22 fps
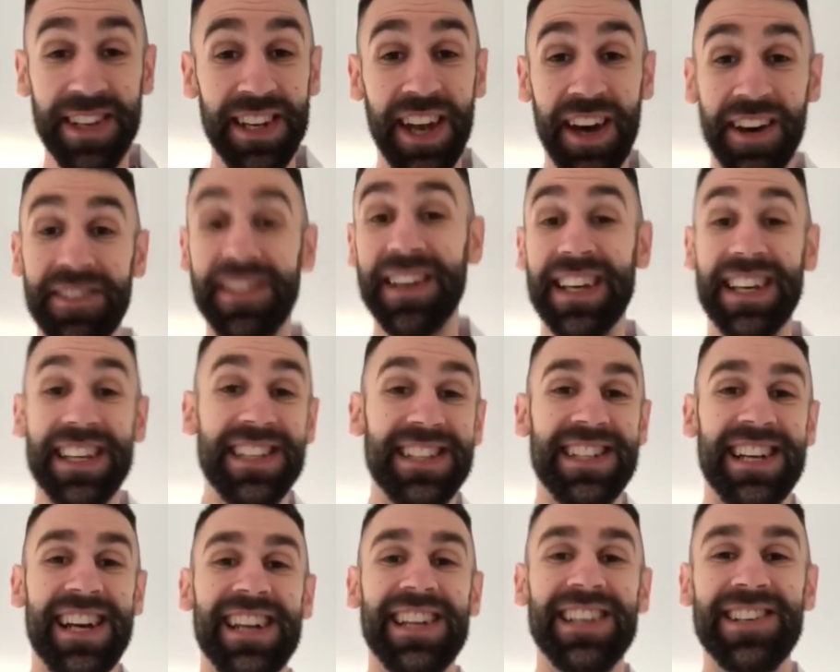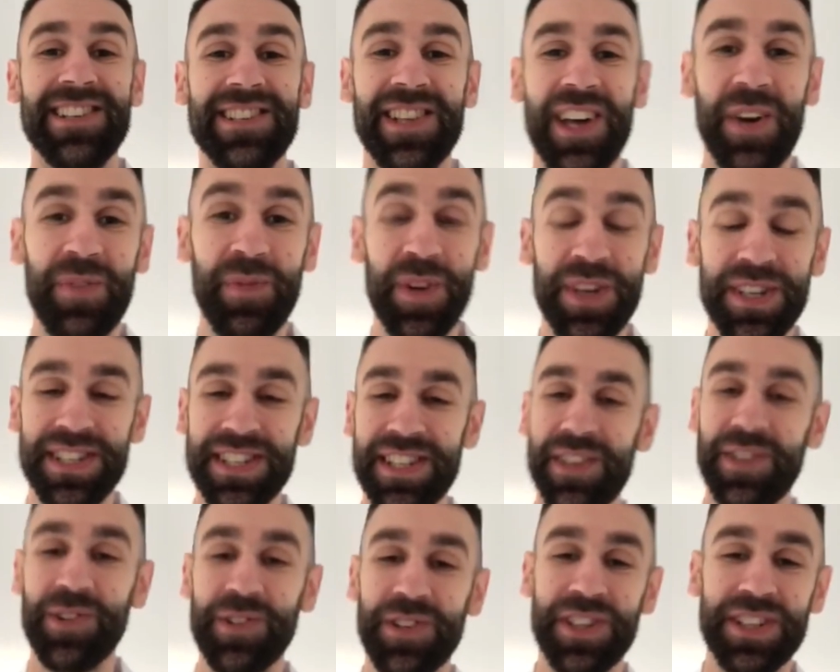nothing has changed and we're
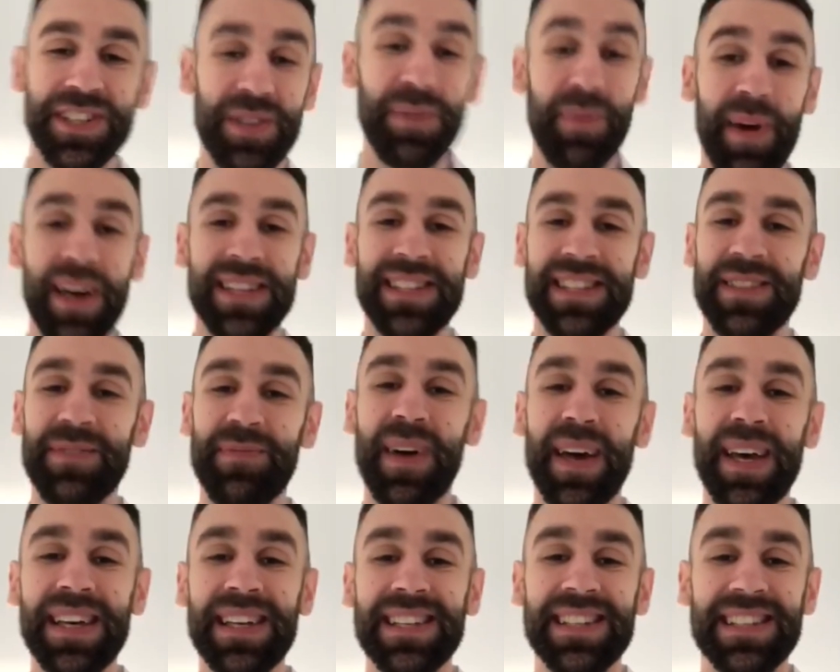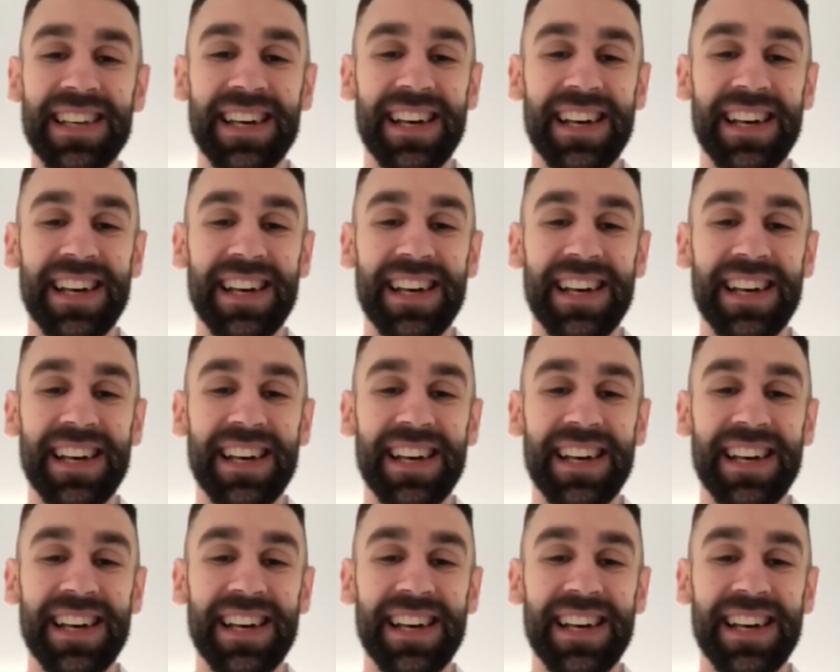still just the best of mates.